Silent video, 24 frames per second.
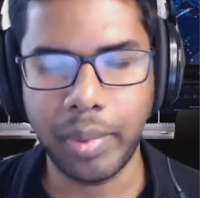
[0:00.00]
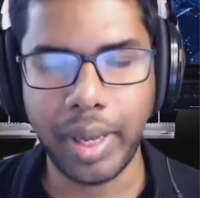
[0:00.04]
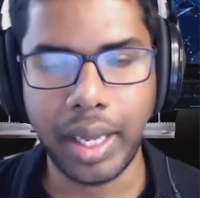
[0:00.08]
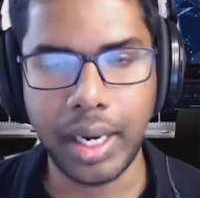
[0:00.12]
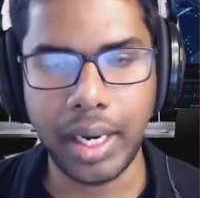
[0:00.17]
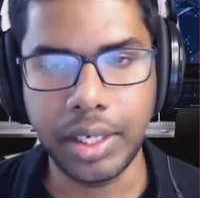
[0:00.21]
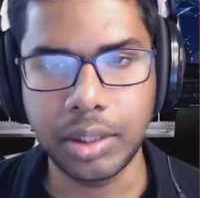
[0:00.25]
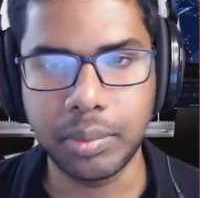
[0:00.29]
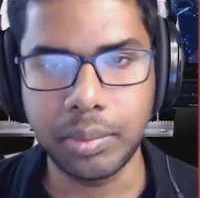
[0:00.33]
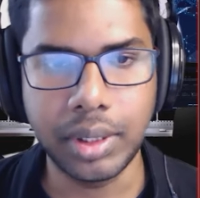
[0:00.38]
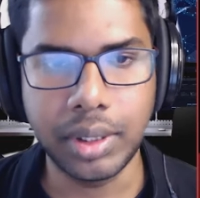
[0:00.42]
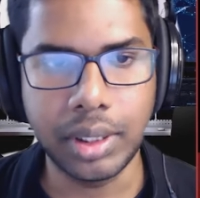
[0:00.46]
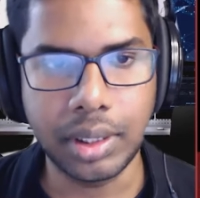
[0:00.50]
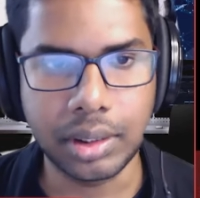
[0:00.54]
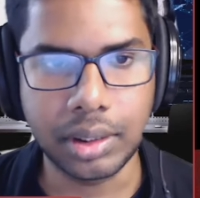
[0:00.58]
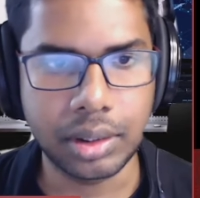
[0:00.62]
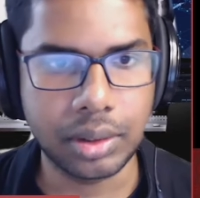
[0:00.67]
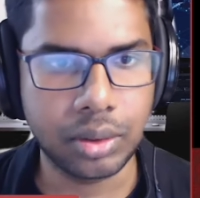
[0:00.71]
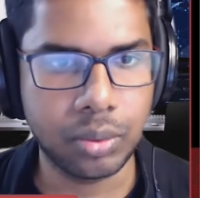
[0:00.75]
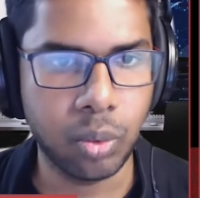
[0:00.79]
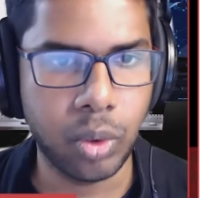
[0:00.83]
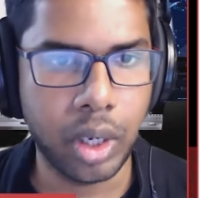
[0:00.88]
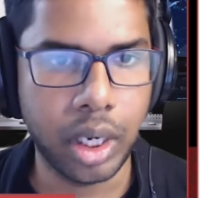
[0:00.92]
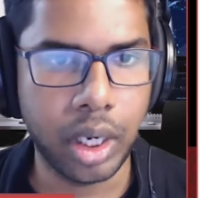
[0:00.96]
management
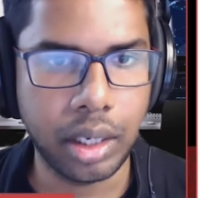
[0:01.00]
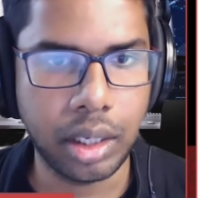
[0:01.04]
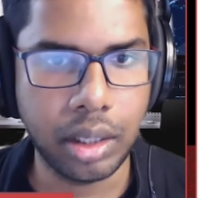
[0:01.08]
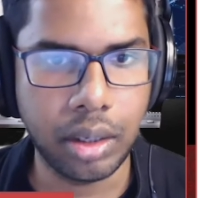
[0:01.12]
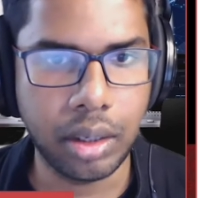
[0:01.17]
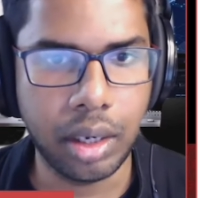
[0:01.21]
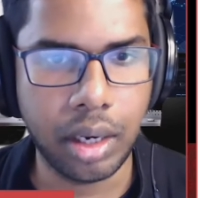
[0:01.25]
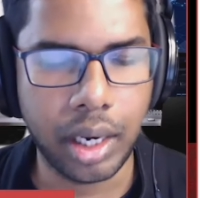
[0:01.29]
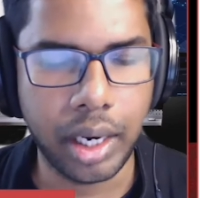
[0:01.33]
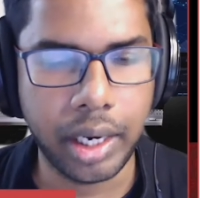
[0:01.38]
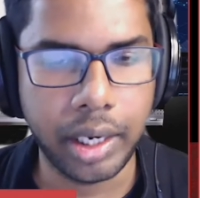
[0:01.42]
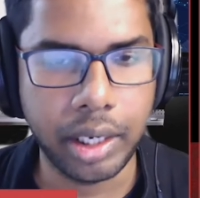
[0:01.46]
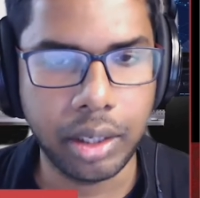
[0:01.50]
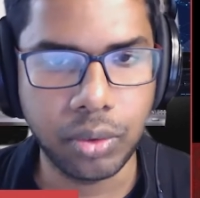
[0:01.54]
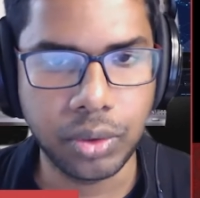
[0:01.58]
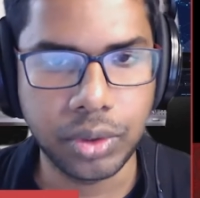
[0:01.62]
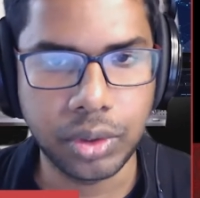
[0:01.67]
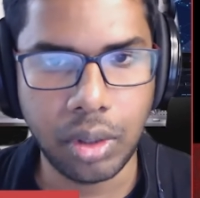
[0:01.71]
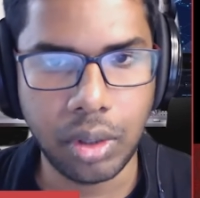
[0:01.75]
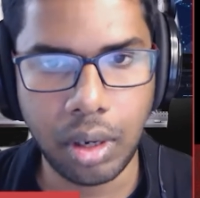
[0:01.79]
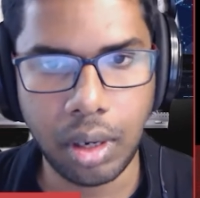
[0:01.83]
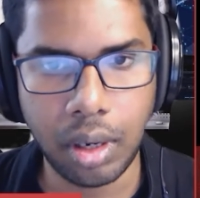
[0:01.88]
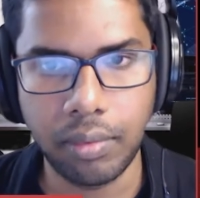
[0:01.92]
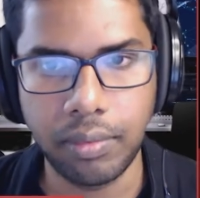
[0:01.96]
is what you're trying to
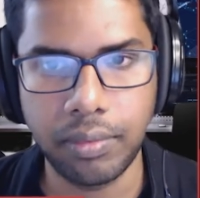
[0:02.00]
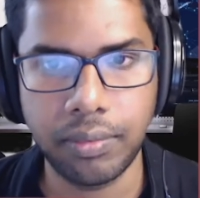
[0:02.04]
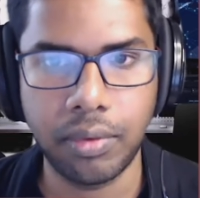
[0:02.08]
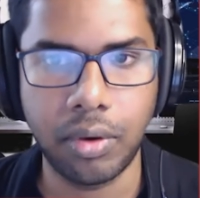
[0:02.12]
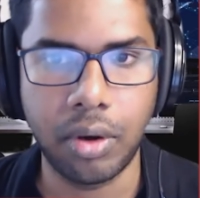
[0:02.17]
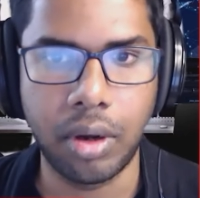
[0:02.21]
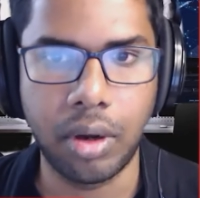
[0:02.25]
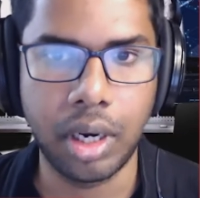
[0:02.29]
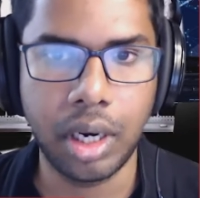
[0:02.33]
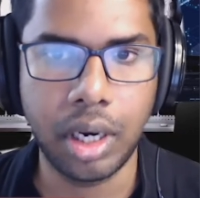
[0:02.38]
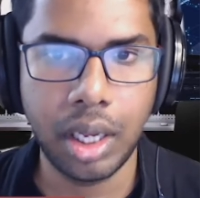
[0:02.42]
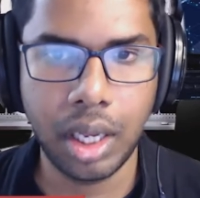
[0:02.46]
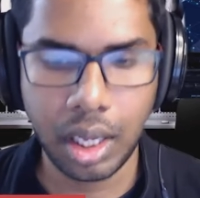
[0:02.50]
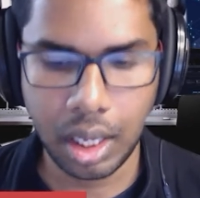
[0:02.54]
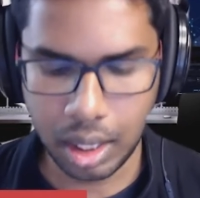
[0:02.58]
solve for.